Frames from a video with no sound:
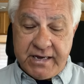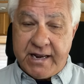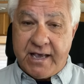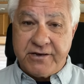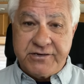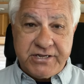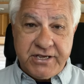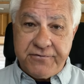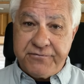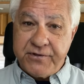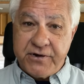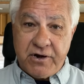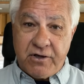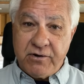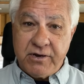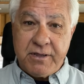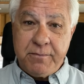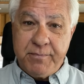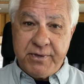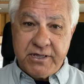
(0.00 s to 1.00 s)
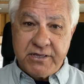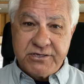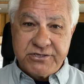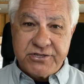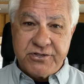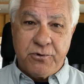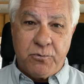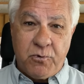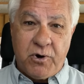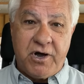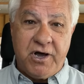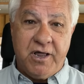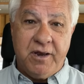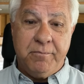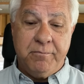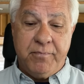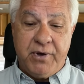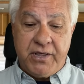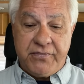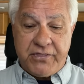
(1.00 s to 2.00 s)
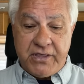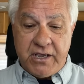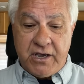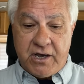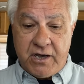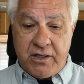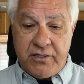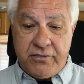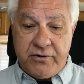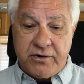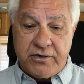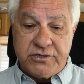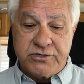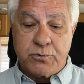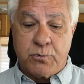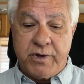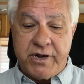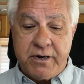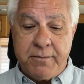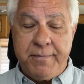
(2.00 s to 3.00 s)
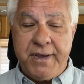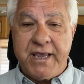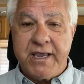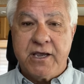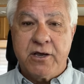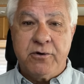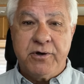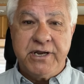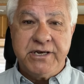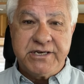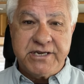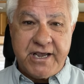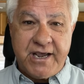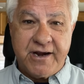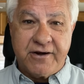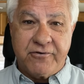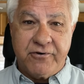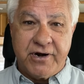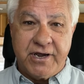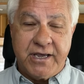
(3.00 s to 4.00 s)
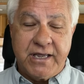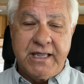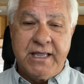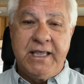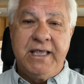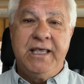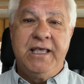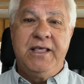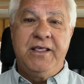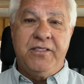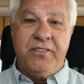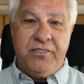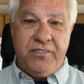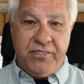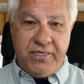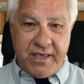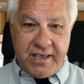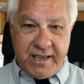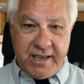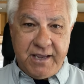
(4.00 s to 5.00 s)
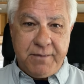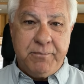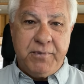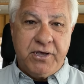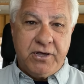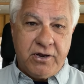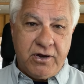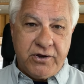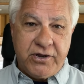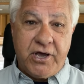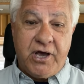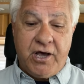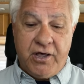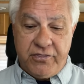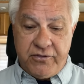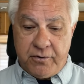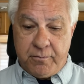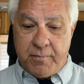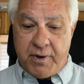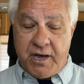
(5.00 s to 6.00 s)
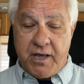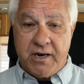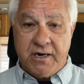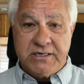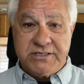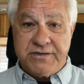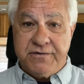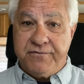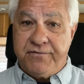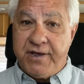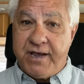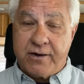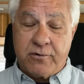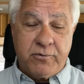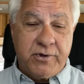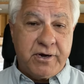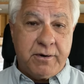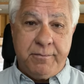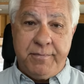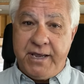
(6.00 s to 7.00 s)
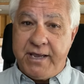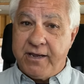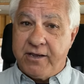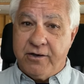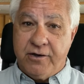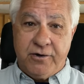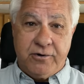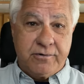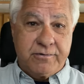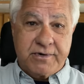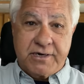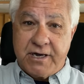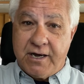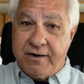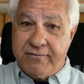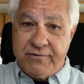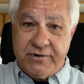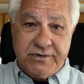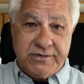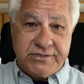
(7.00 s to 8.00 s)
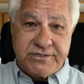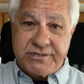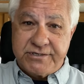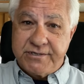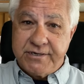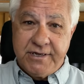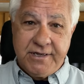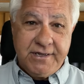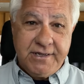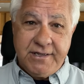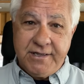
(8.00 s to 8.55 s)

Now, Tiffin only builds the one, but the others, Winnebago, Entegra, they build other models. In fact, Winnebago covers